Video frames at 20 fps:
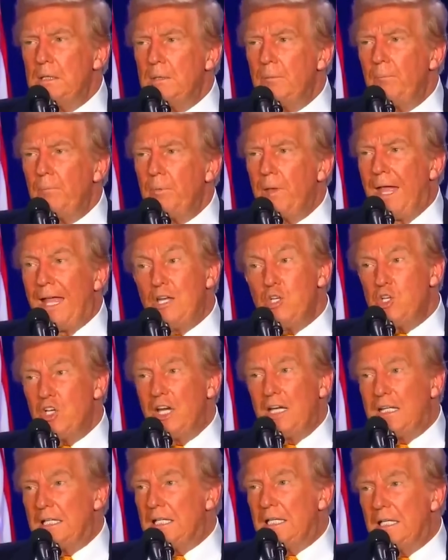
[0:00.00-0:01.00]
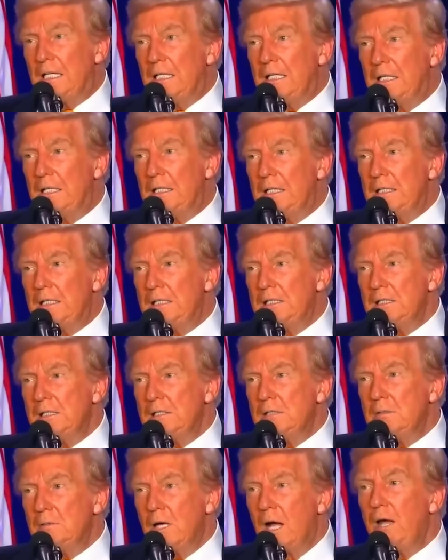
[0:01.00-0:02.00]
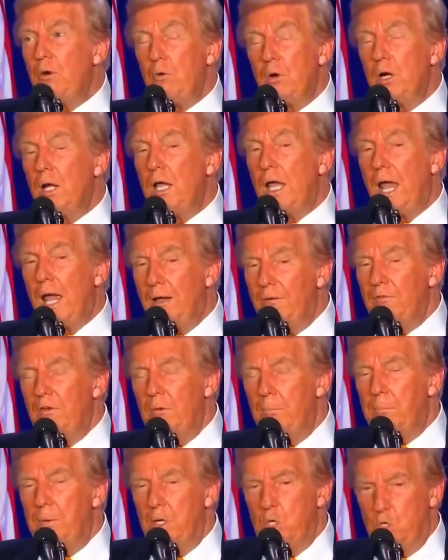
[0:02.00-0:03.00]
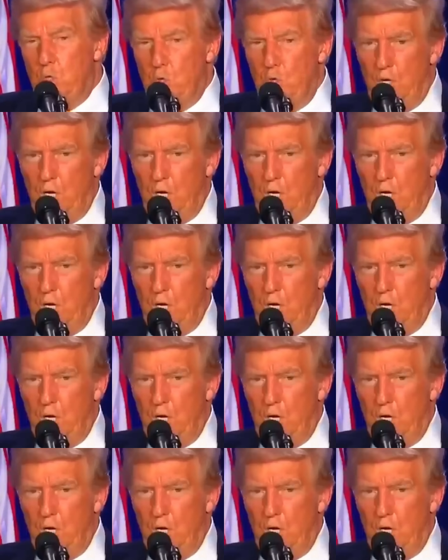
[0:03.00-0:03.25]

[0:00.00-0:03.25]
been on the ground in Pennsylvania, focusing on jobs,